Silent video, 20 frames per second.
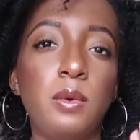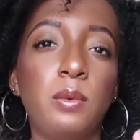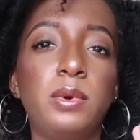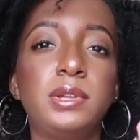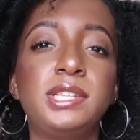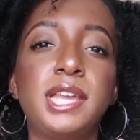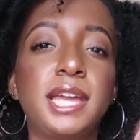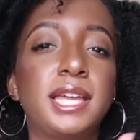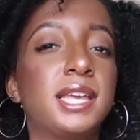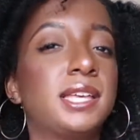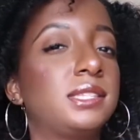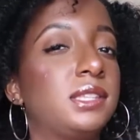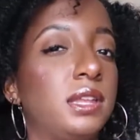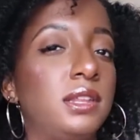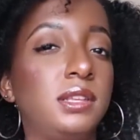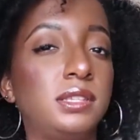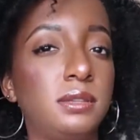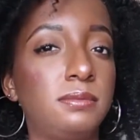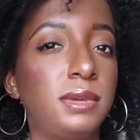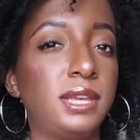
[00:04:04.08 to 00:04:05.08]
which I guess that
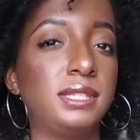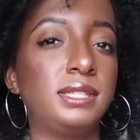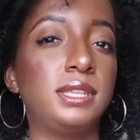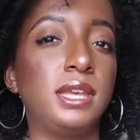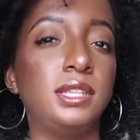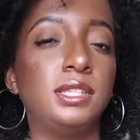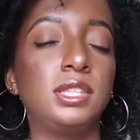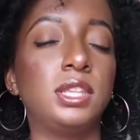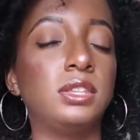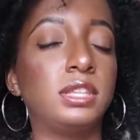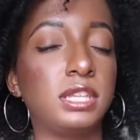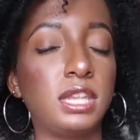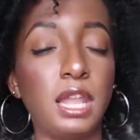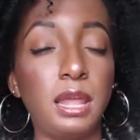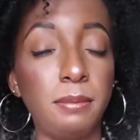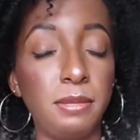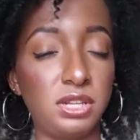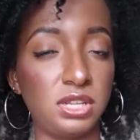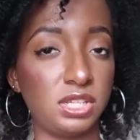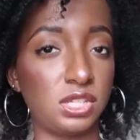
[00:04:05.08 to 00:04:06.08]
doesn't make sense, so
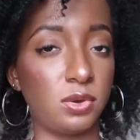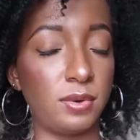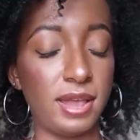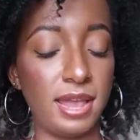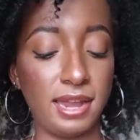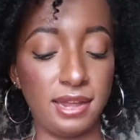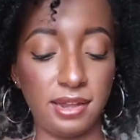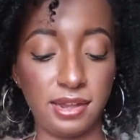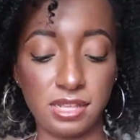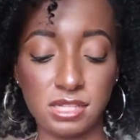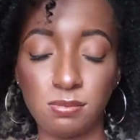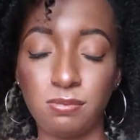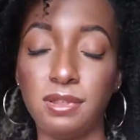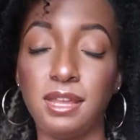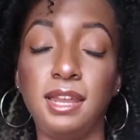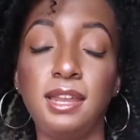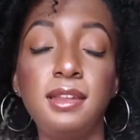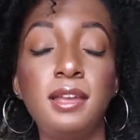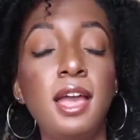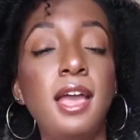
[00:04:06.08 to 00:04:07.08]
let me just go ahead and
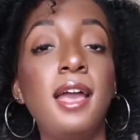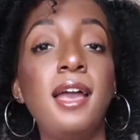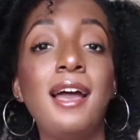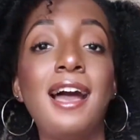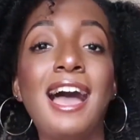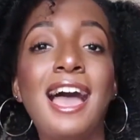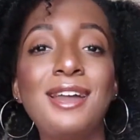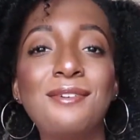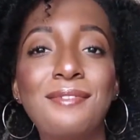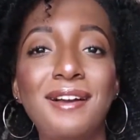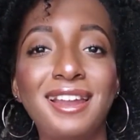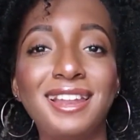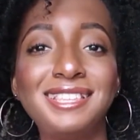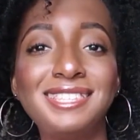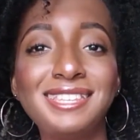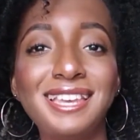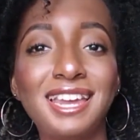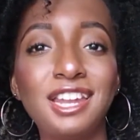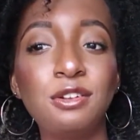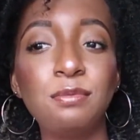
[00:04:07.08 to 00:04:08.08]
explain. I wanted
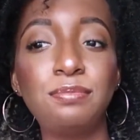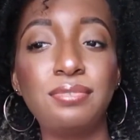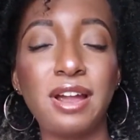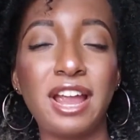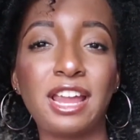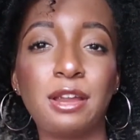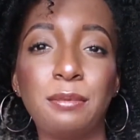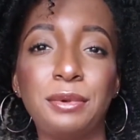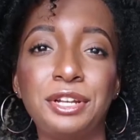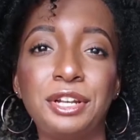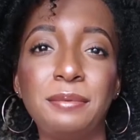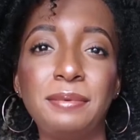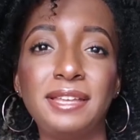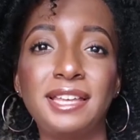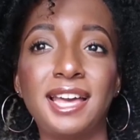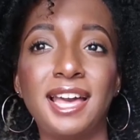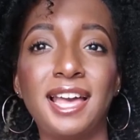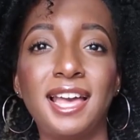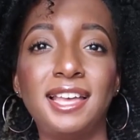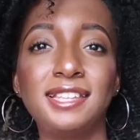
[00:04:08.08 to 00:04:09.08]
to get a primer
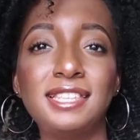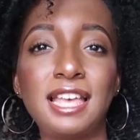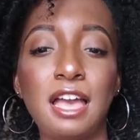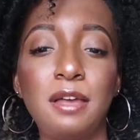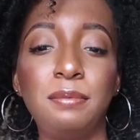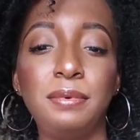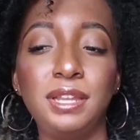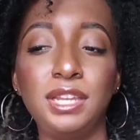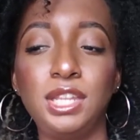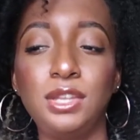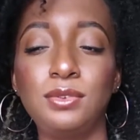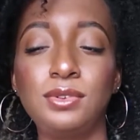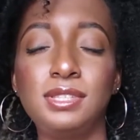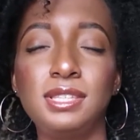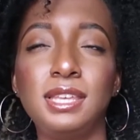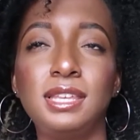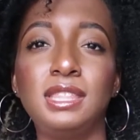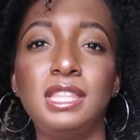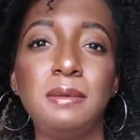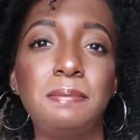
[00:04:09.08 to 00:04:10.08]
because I've been
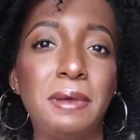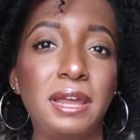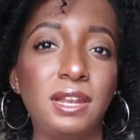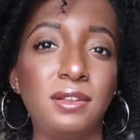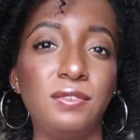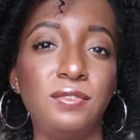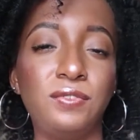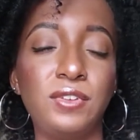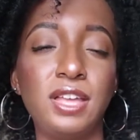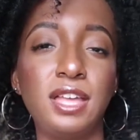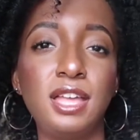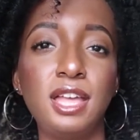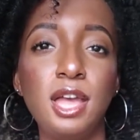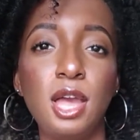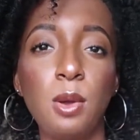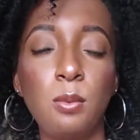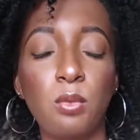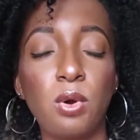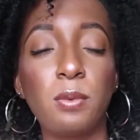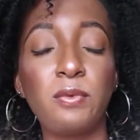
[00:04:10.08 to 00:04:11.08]
using the Benefit
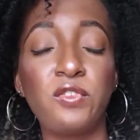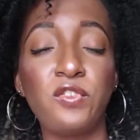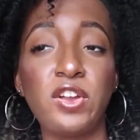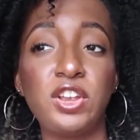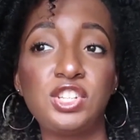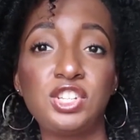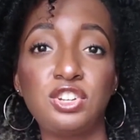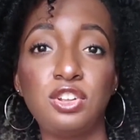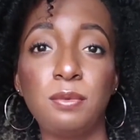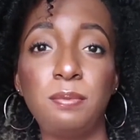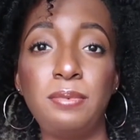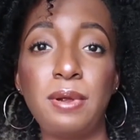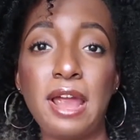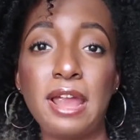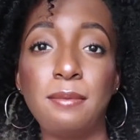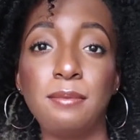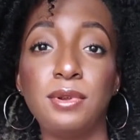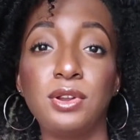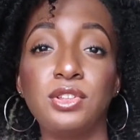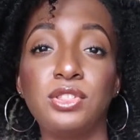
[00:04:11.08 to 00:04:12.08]
Pore Professional
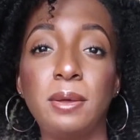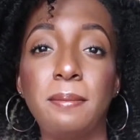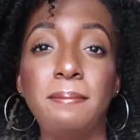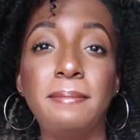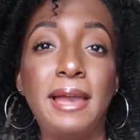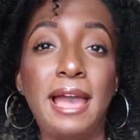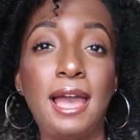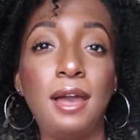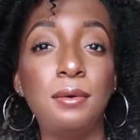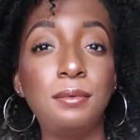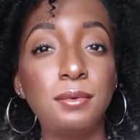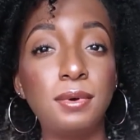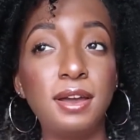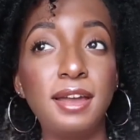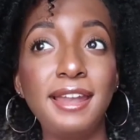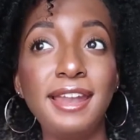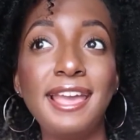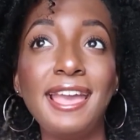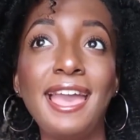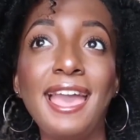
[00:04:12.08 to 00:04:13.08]
primer, the matte
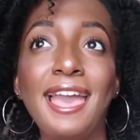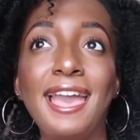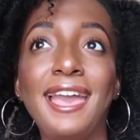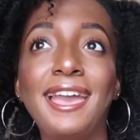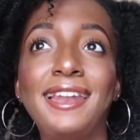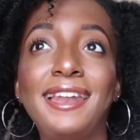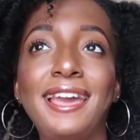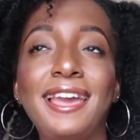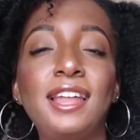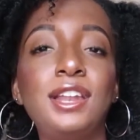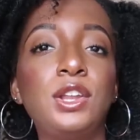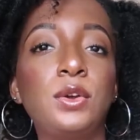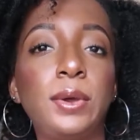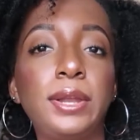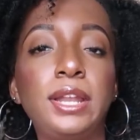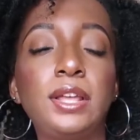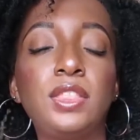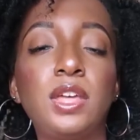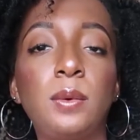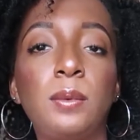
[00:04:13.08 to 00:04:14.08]
one, and I had no
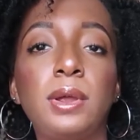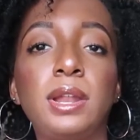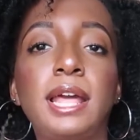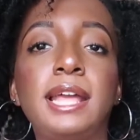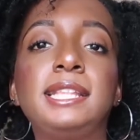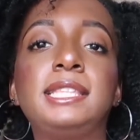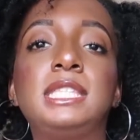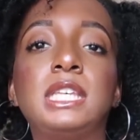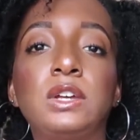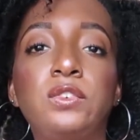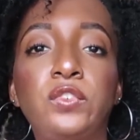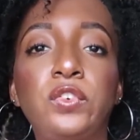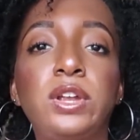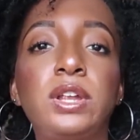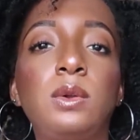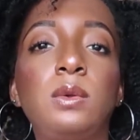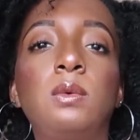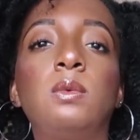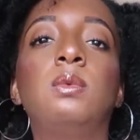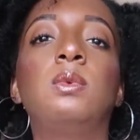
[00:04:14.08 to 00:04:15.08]
idea there were like
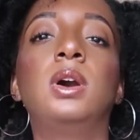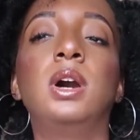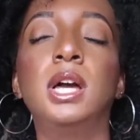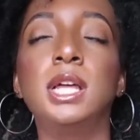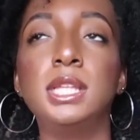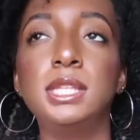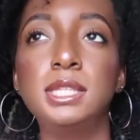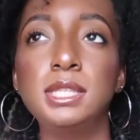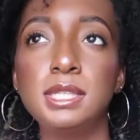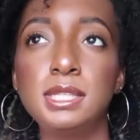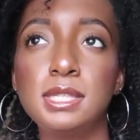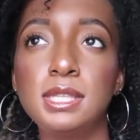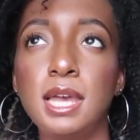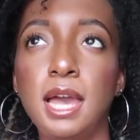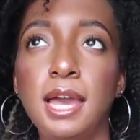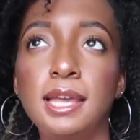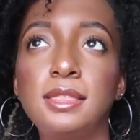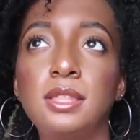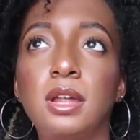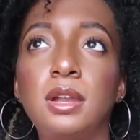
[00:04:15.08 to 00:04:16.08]
different ones.
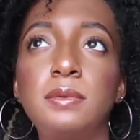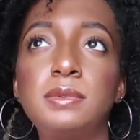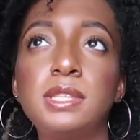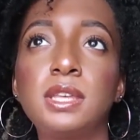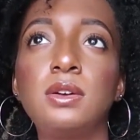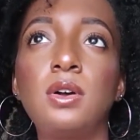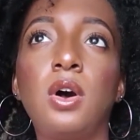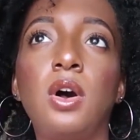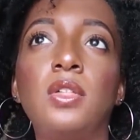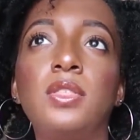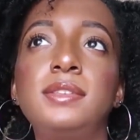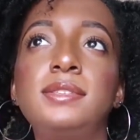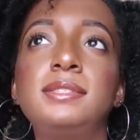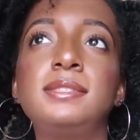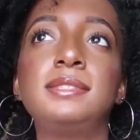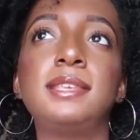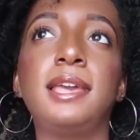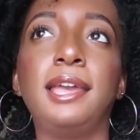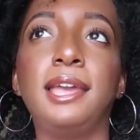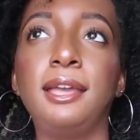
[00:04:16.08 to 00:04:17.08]
I thought it was like all the
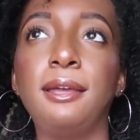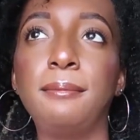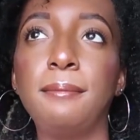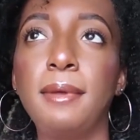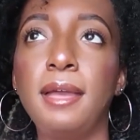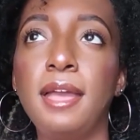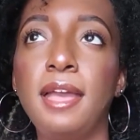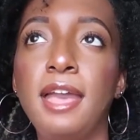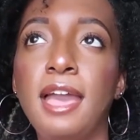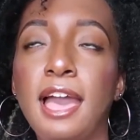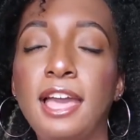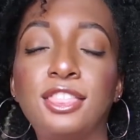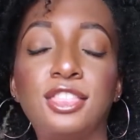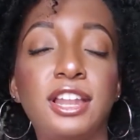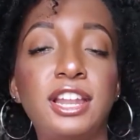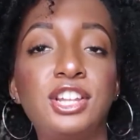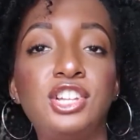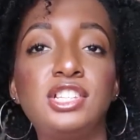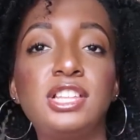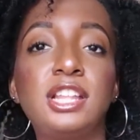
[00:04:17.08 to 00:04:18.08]
same. I
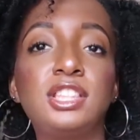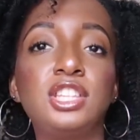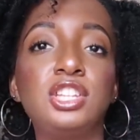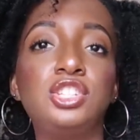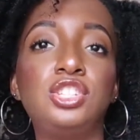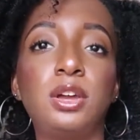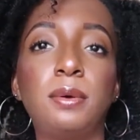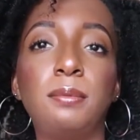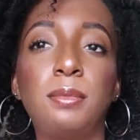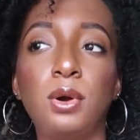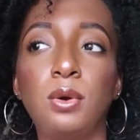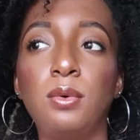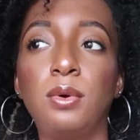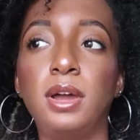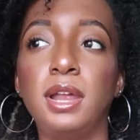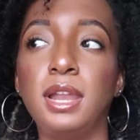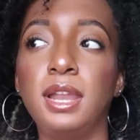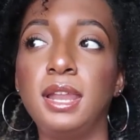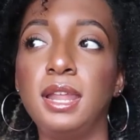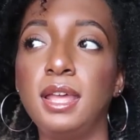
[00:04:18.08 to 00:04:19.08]
thought I just had the jumbo
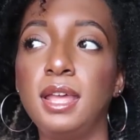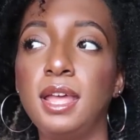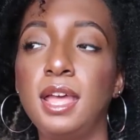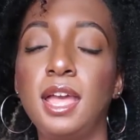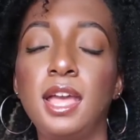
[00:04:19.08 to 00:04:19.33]
one